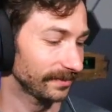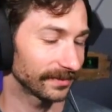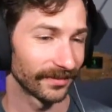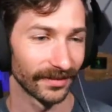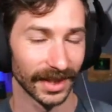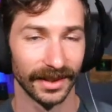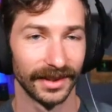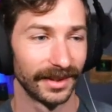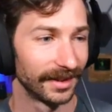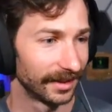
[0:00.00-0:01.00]
good my
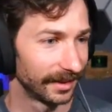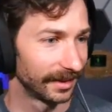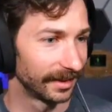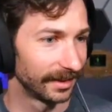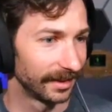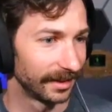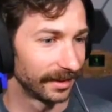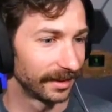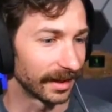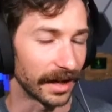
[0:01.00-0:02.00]
camera skills were.
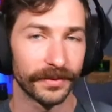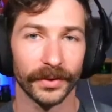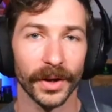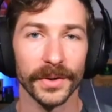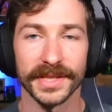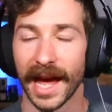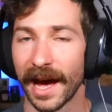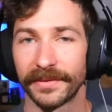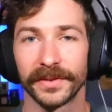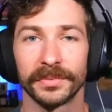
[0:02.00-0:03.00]
I froze
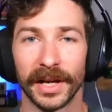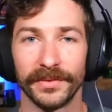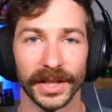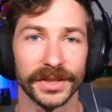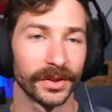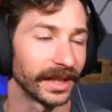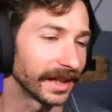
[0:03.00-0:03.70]
half of my victory moment.